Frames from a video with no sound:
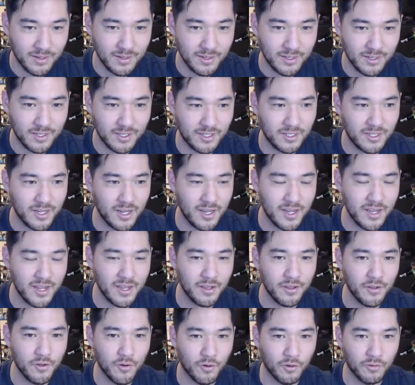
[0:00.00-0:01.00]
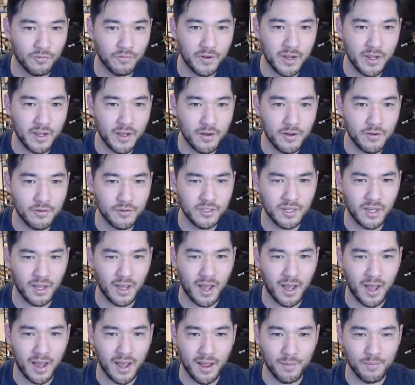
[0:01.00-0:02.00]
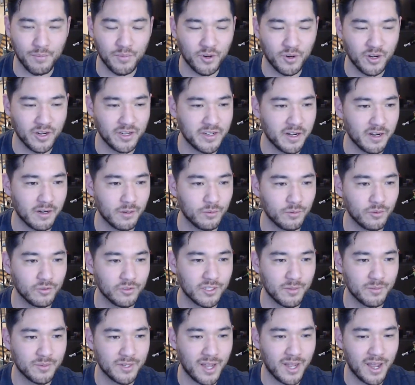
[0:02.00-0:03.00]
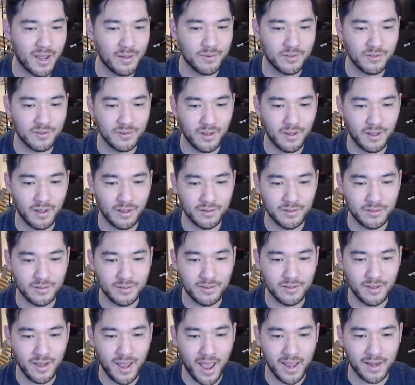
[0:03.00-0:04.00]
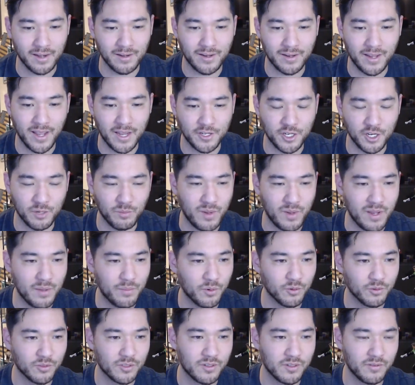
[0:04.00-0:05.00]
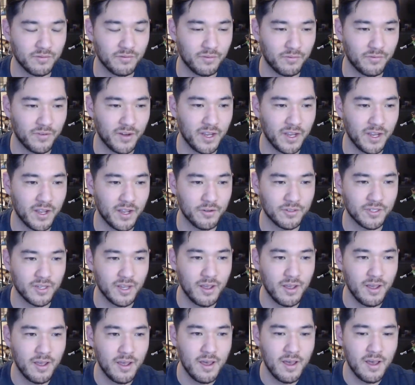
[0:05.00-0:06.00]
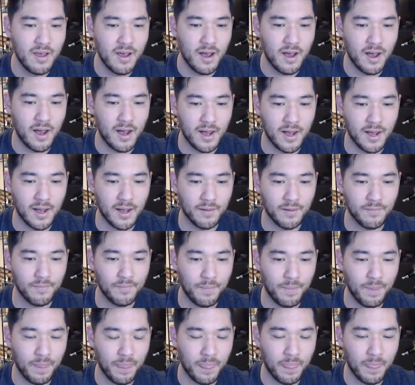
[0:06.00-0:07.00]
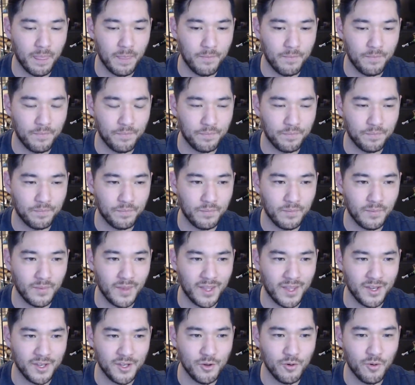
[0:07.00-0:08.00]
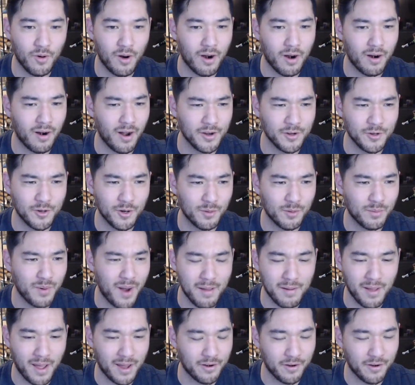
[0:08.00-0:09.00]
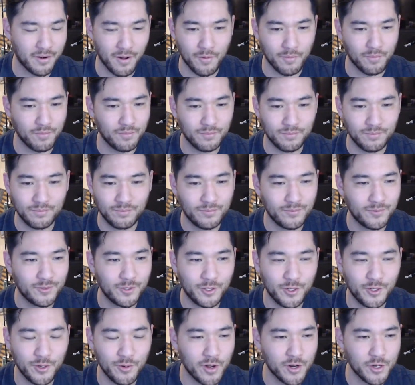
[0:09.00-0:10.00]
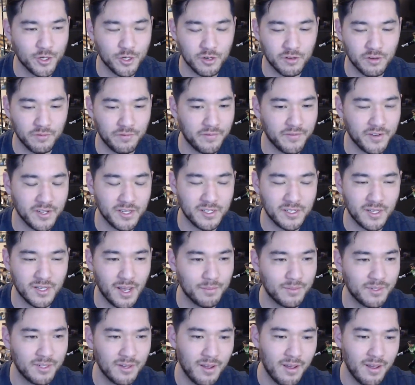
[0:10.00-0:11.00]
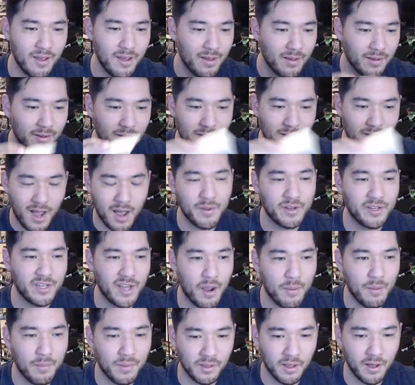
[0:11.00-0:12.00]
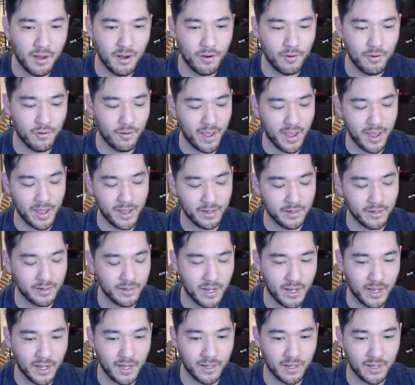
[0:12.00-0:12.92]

seeing your videos, I'm pretty terrible sometimes at catching people's videos. And you are under probably, I don't know, 250 subs, comment down below, and